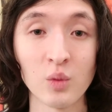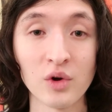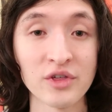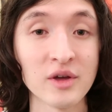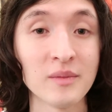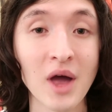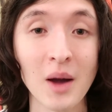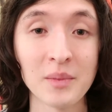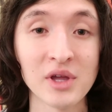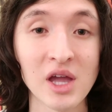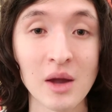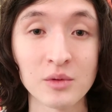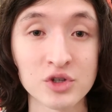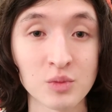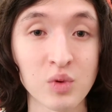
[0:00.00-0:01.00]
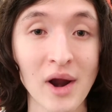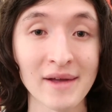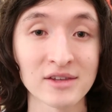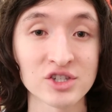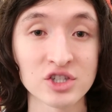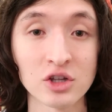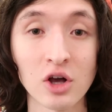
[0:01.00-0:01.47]
with him not being able to
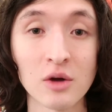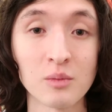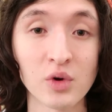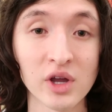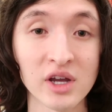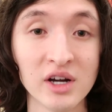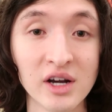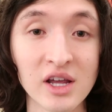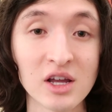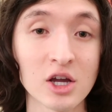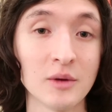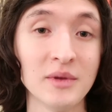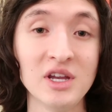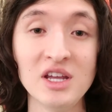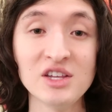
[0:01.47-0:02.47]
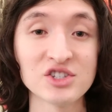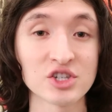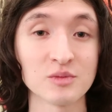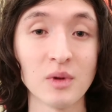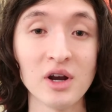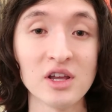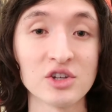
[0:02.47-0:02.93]
practice law and bring in an income, he needs
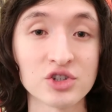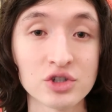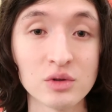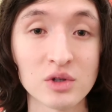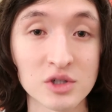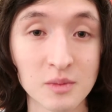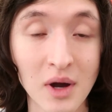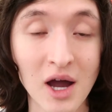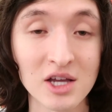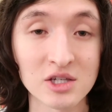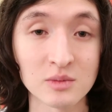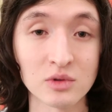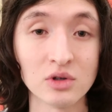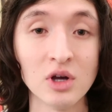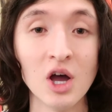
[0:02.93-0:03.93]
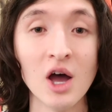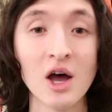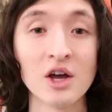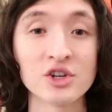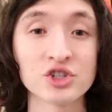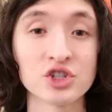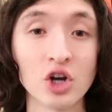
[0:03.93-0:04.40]
his money as soon as possible.
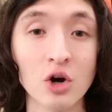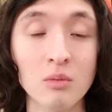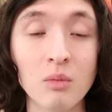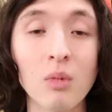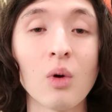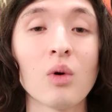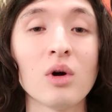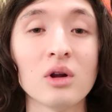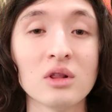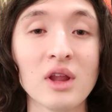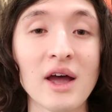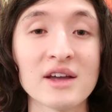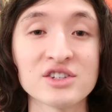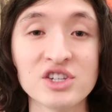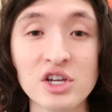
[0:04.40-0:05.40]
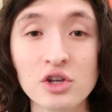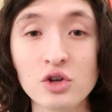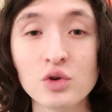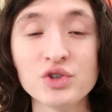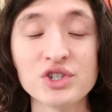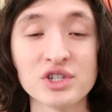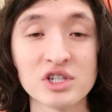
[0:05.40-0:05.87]
So more or less, he
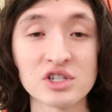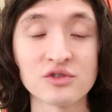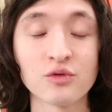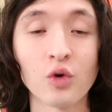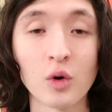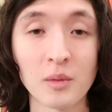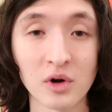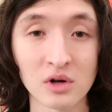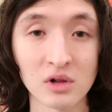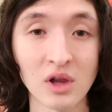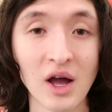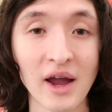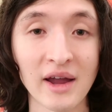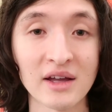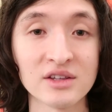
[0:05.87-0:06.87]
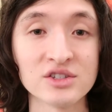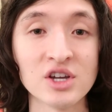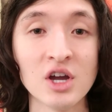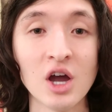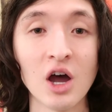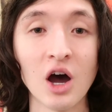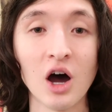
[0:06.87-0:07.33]
uses his former client
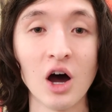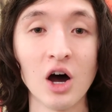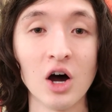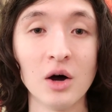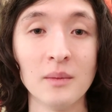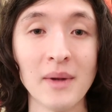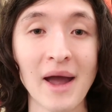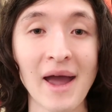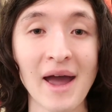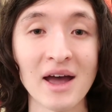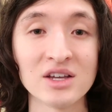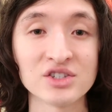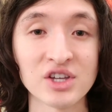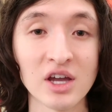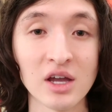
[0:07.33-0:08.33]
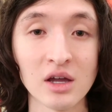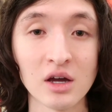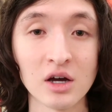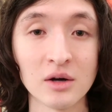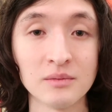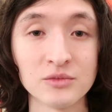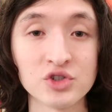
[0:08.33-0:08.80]
as a
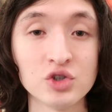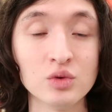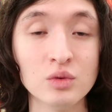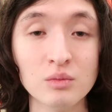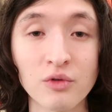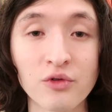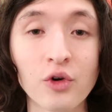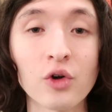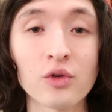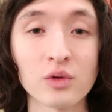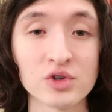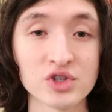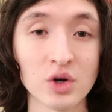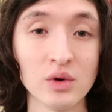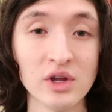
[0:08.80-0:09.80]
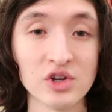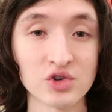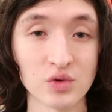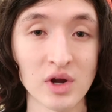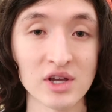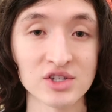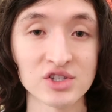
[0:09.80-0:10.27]
to further his own
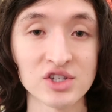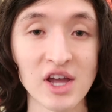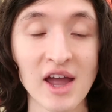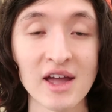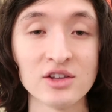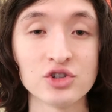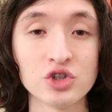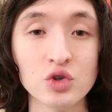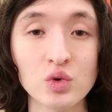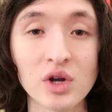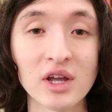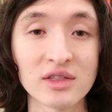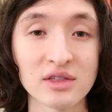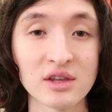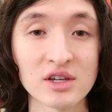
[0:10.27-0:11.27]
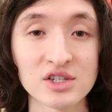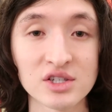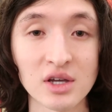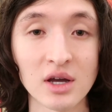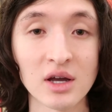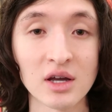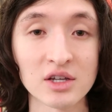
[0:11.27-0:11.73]
interests and to get
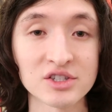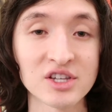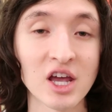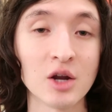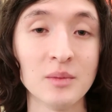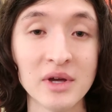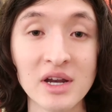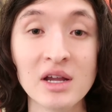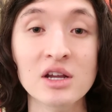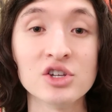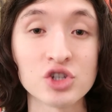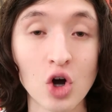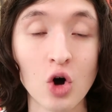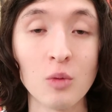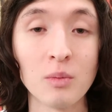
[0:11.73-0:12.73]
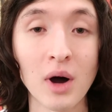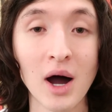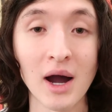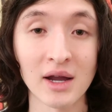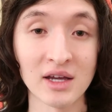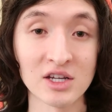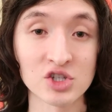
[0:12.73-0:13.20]
this settlement in his own
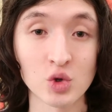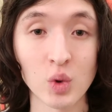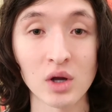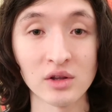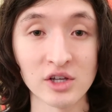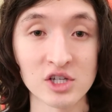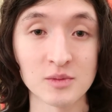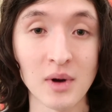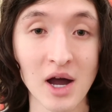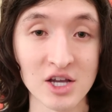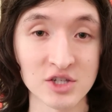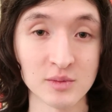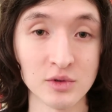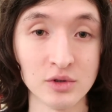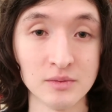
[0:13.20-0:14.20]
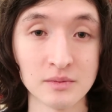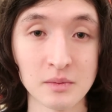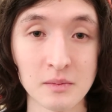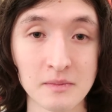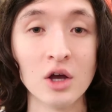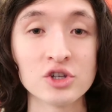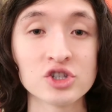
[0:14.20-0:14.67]
pocket as quickly as possible.
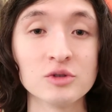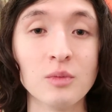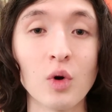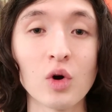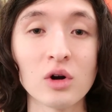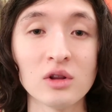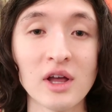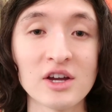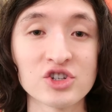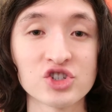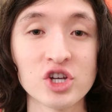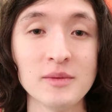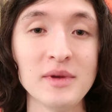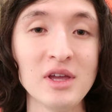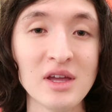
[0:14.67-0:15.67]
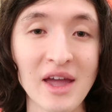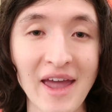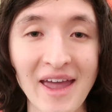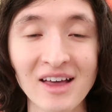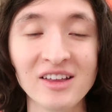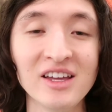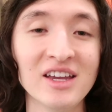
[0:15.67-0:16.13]
So more or less, Jimmy
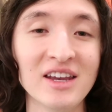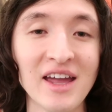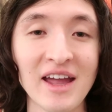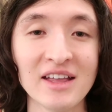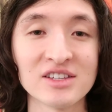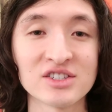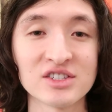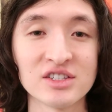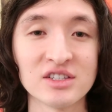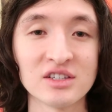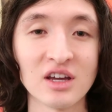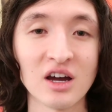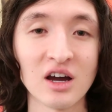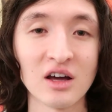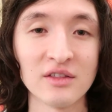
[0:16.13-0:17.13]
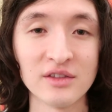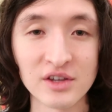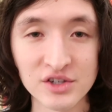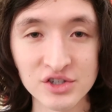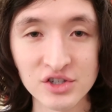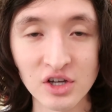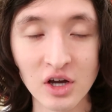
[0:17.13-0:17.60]
alienates
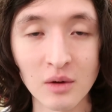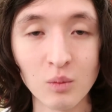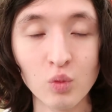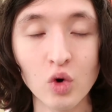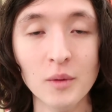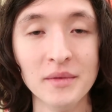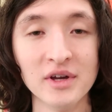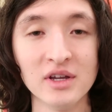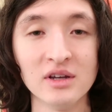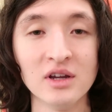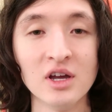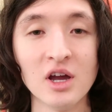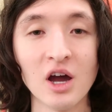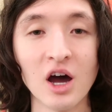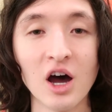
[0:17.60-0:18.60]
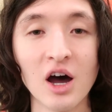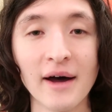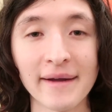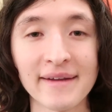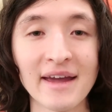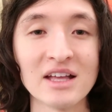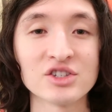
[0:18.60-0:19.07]
this woman
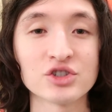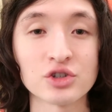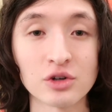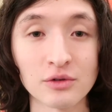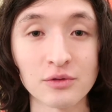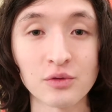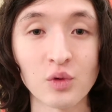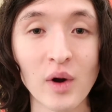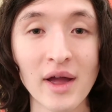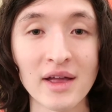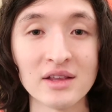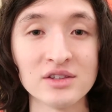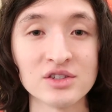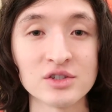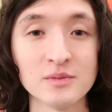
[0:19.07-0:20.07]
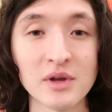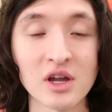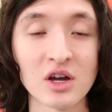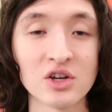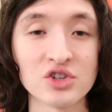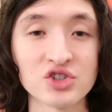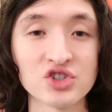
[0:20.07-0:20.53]
against her friends
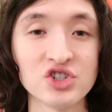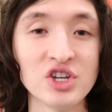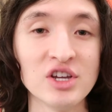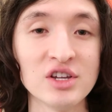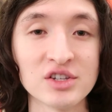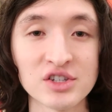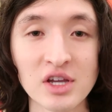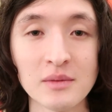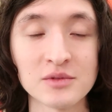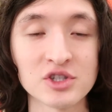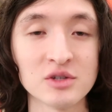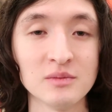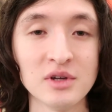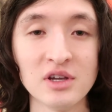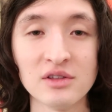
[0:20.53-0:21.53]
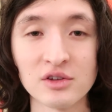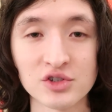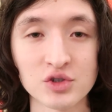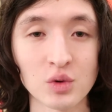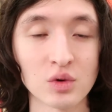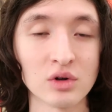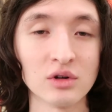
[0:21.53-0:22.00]
because she seems to be the
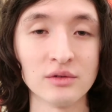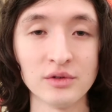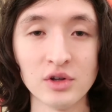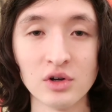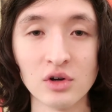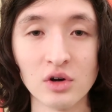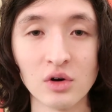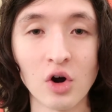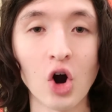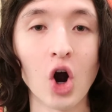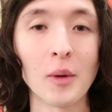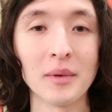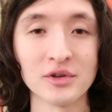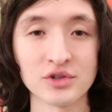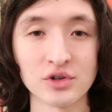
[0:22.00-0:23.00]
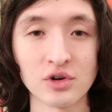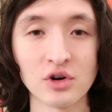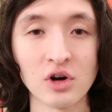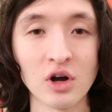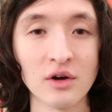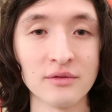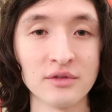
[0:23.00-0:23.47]
sort of, you know,
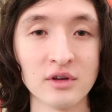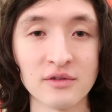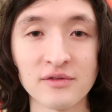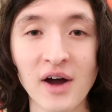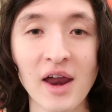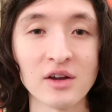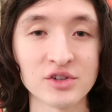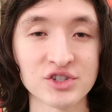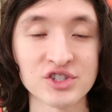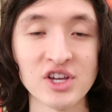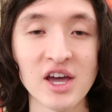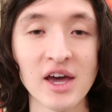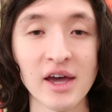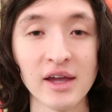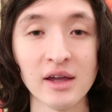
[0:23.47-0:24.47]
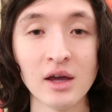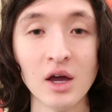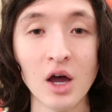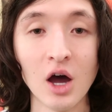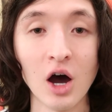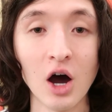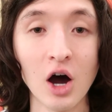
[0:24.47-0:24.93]
arbiter of the final say
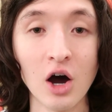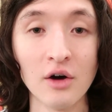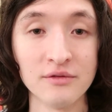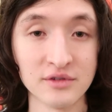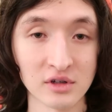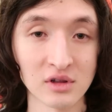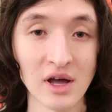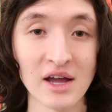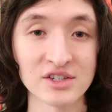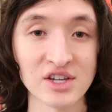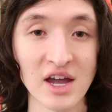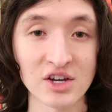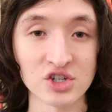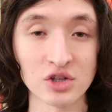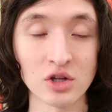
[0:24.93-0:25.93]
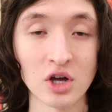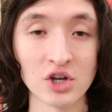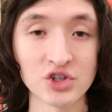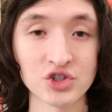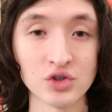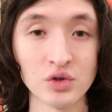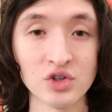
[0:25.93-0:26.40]
of the class action
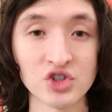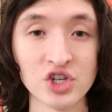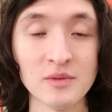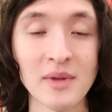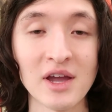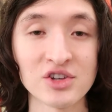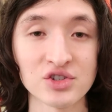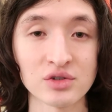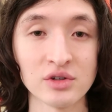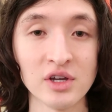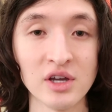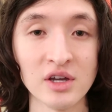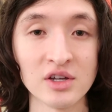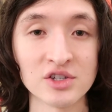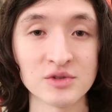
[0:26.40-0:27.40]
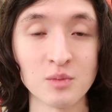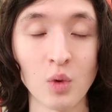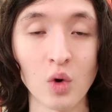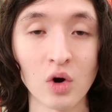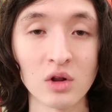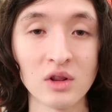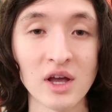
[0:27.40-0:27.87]
lawsuit, and she basically is
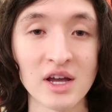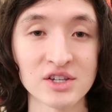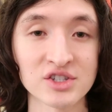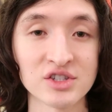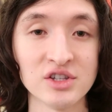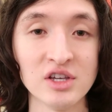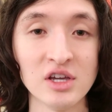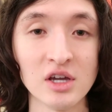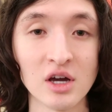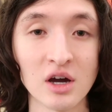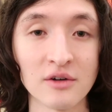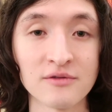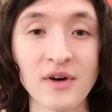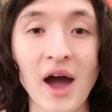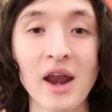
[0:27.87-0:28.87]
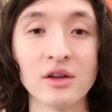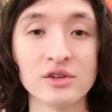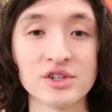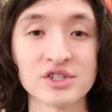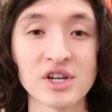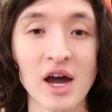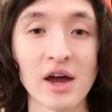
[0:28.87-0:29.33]
more or less the final
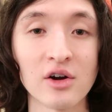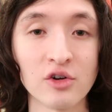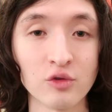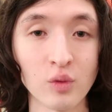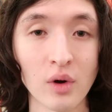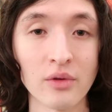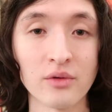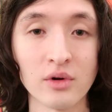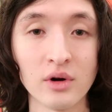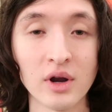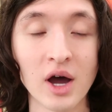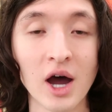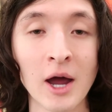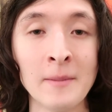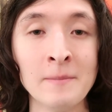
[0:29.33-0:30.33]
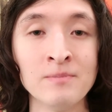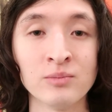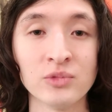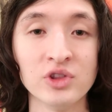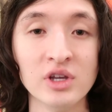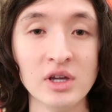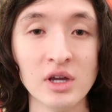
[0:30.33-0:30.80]
decider of whether or not
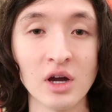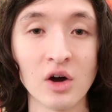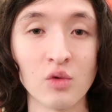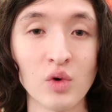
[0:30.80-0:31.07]
the